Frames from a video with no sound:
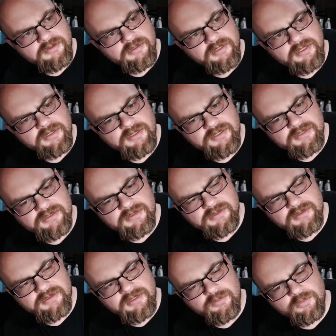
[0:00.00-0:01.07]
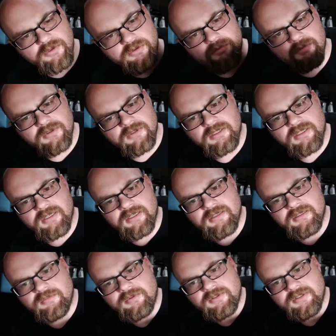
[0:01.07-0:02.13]
and this somewhat
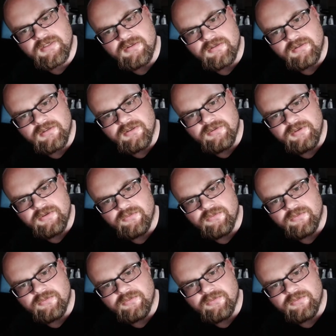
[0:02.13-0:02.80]
reliably glowy